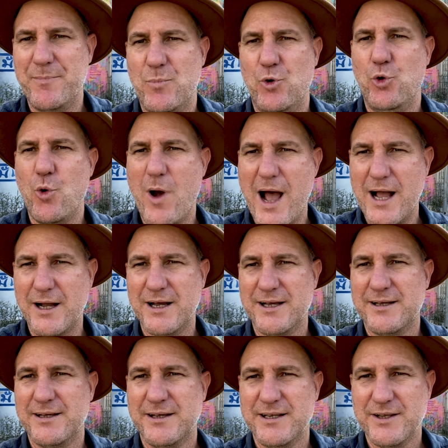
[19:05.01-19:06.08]
Luang
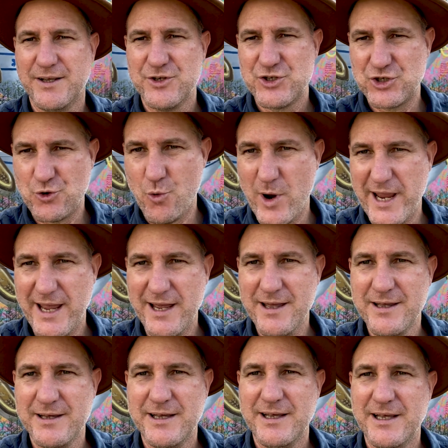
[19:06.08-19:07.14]
Square,
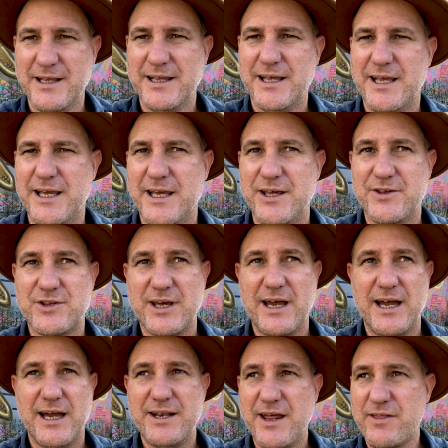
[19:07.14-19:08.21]
is
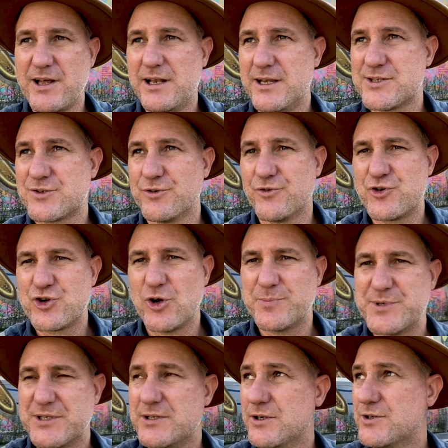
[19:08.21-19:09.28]
another cluster of
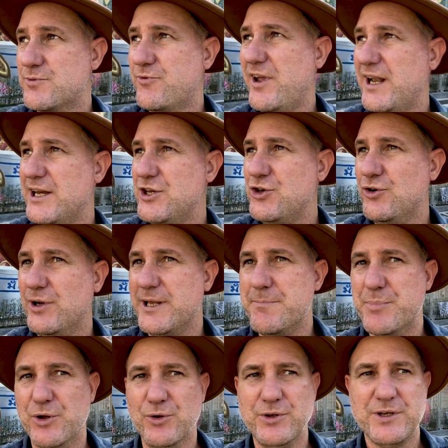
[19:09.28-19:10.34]
shops. It looks fairly newly
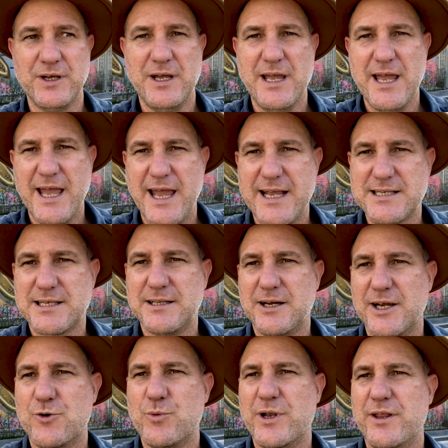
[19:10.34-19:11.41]
built. It's
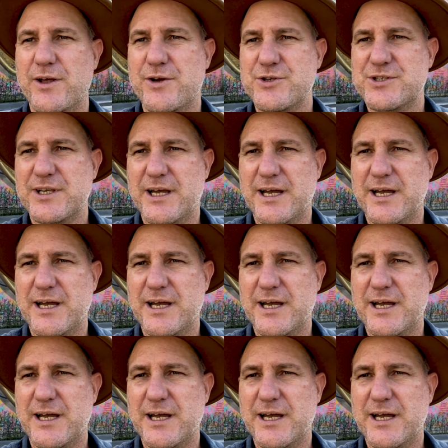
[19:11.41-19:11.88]
like one of those